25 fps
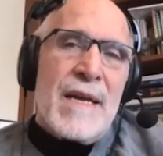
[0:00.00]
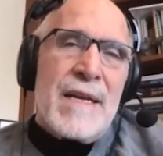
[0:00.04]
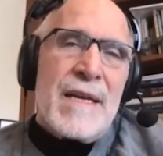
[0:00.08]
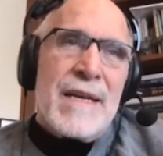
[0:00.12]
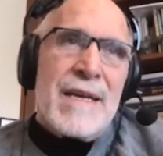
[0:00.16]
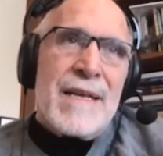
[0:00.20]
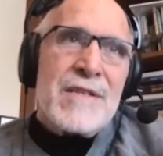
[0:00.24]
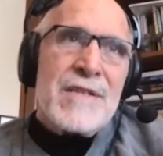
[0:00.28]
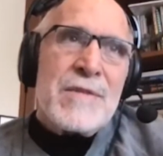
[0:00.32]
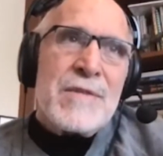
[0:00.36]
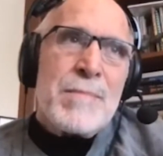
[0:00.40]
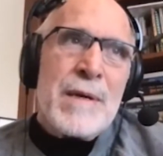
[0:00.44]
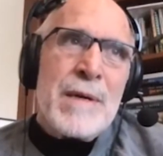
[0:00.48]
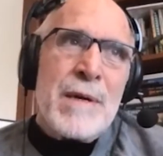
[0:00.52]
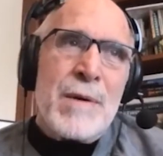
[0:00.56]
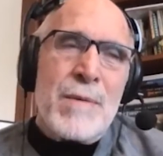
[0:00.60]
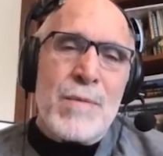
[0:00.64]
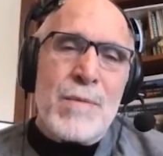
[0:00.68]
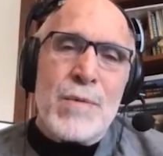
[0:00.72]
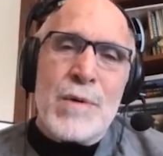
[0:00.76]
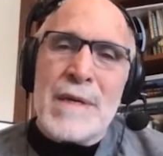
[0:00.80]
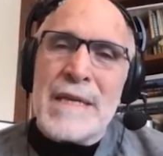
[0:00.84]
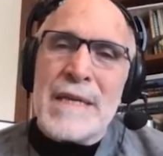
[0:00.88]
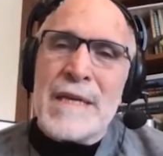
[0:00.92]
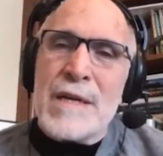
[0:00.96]
It's been a
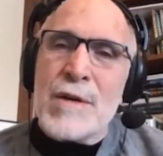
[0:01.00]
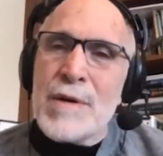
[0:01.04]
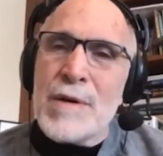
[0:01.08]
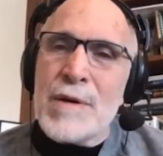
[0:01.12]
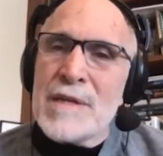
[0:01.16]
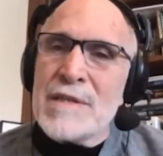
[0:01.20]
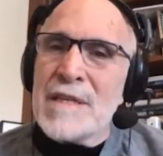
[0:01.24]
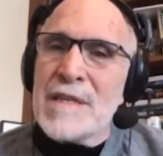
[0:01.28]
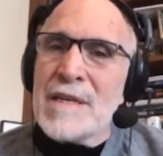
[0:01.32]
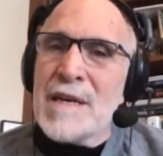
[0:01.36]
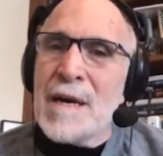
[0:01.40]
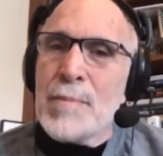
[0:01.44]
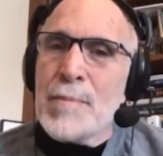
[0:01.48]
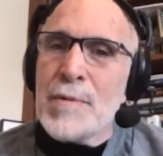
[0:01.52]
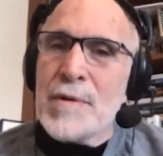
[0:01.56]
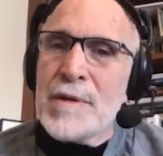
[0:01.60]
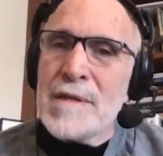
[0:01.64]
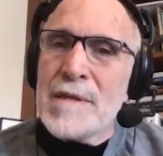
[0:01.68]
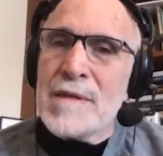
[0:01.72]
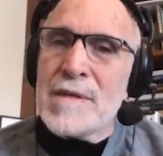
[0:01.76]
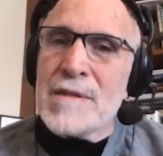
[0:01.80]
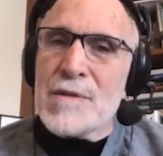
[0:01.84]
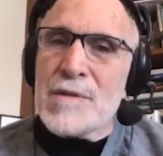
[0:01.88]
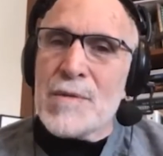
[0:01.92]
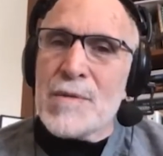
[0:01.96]
really crazy couple of
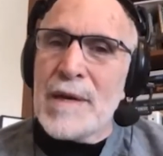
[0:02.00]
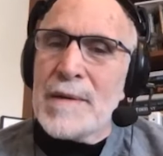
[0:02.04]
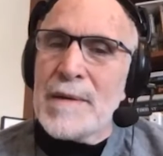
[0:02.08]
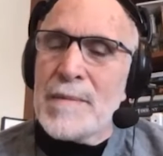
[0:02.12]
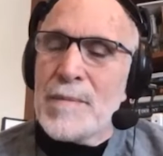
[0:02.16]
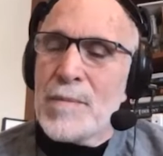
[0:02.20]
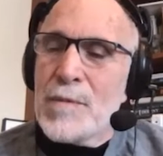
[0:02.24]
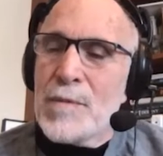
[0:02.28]
years, right?